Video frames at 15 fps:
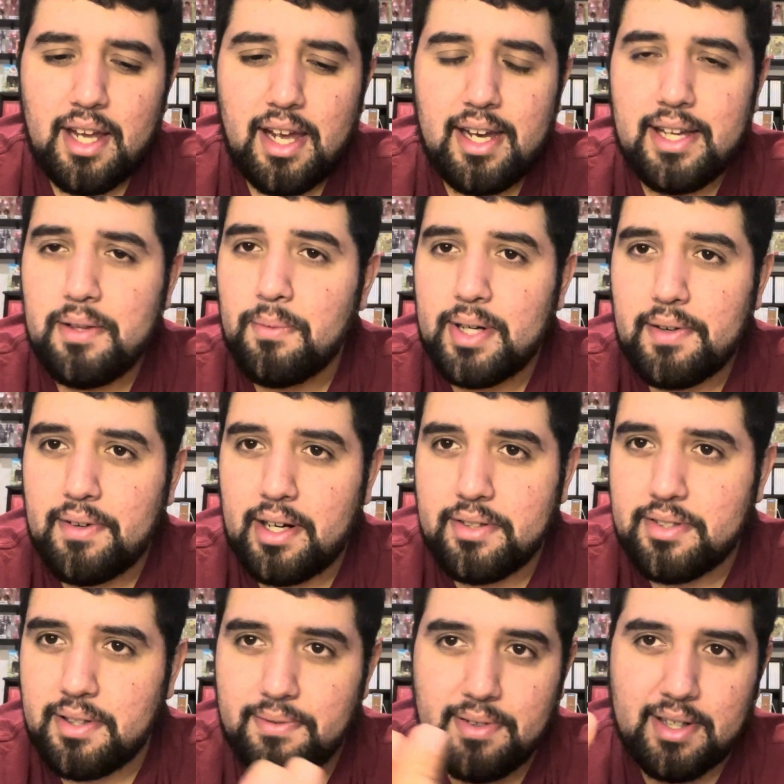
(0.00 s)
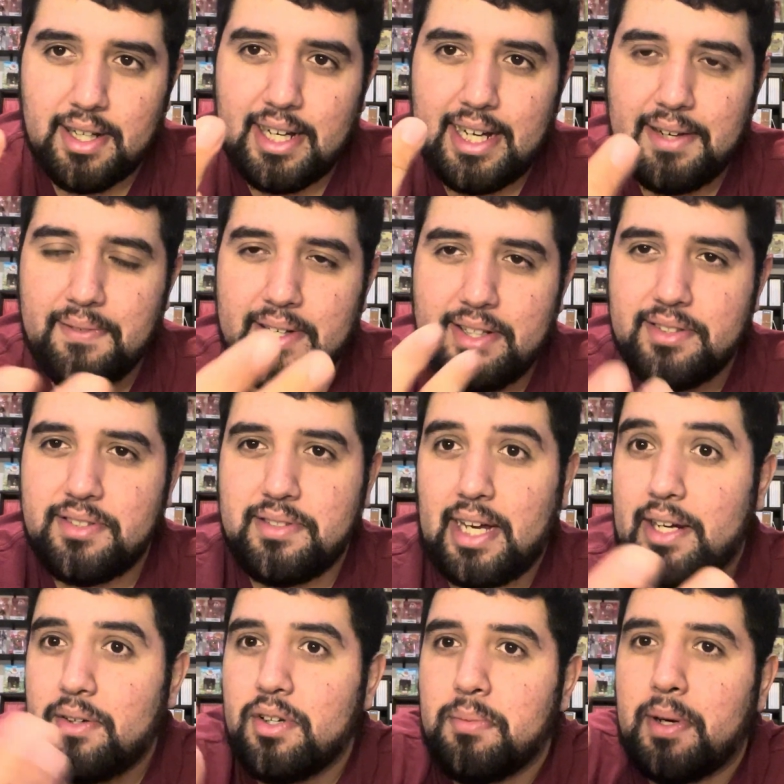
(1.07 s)
and whatever else the fuck I have, I
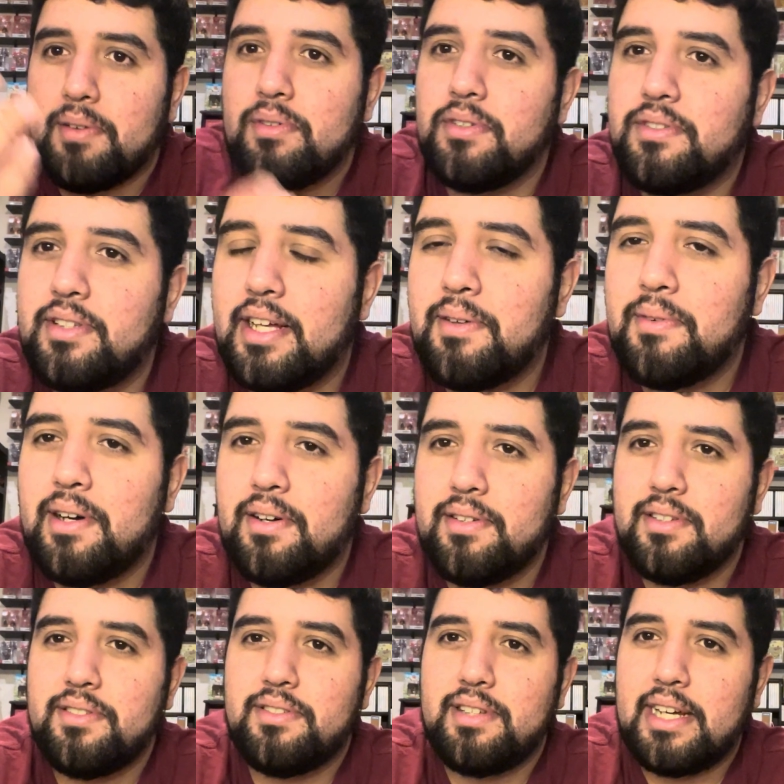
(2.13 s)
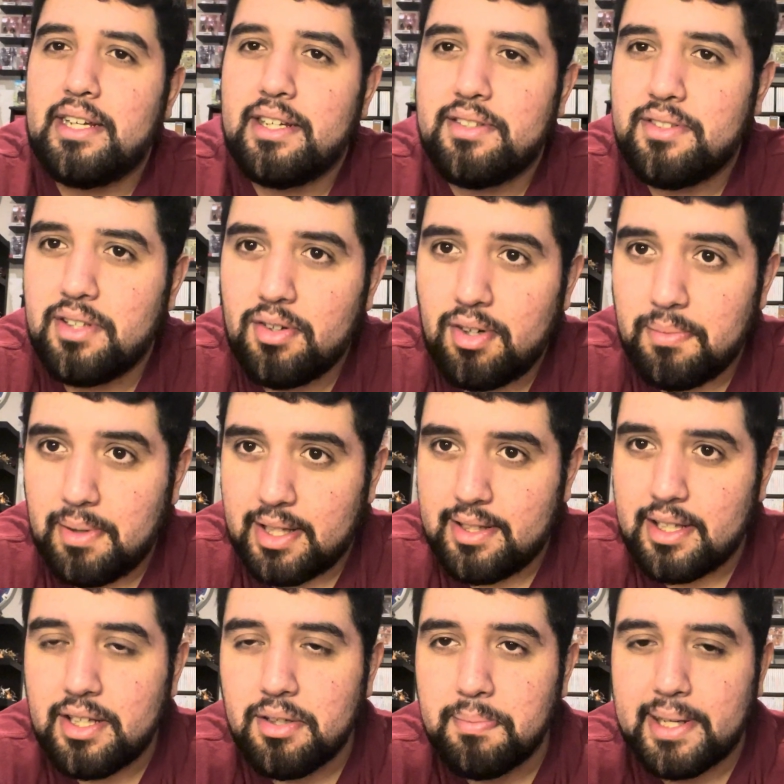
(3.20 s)
don't know my roots that well. I just know I'm
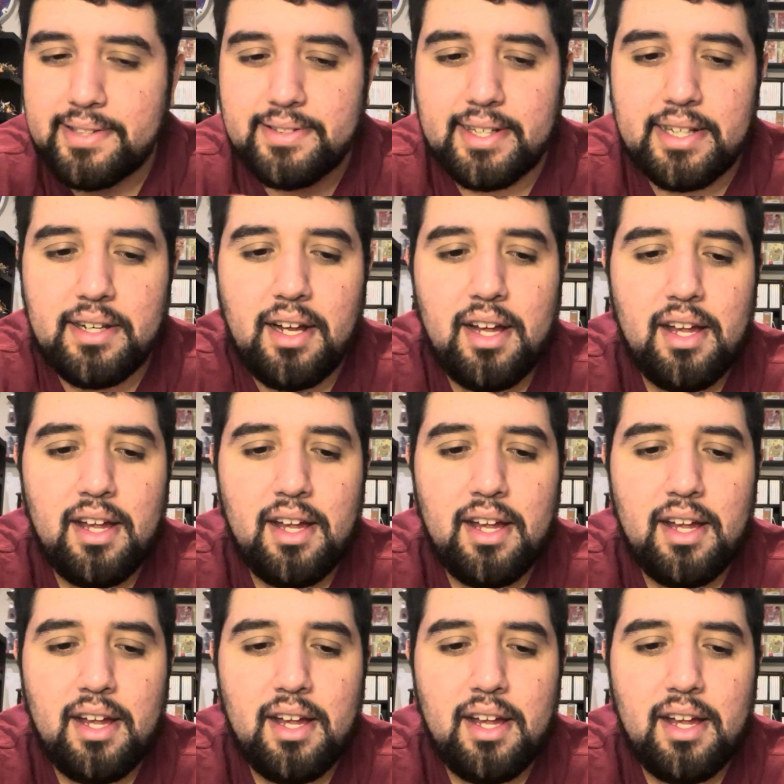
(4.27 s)
Latino Mexican.